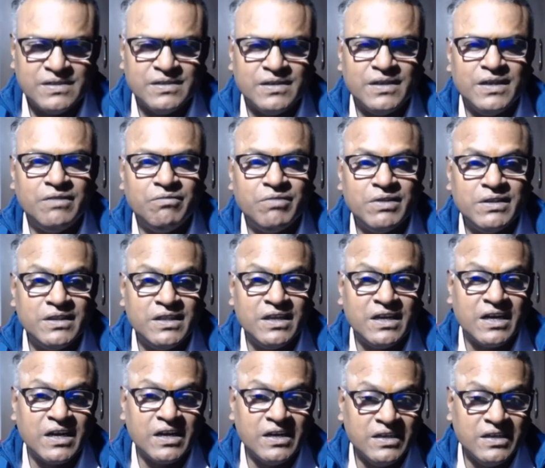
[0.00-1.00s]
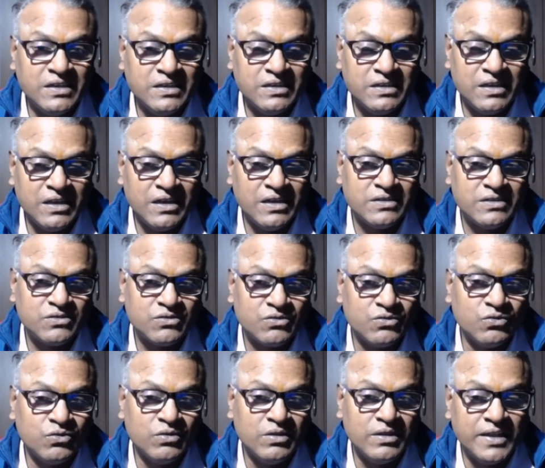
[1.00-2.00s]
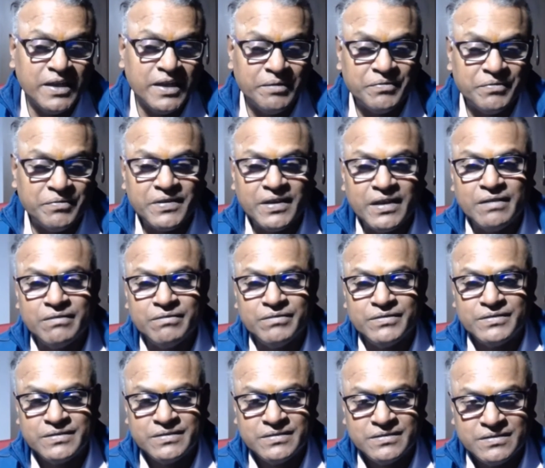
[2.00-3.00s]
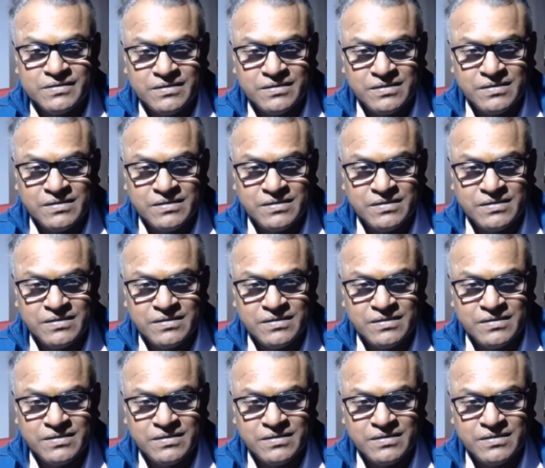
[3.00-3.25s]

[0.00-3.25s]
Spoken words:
Even they clean their school themselves.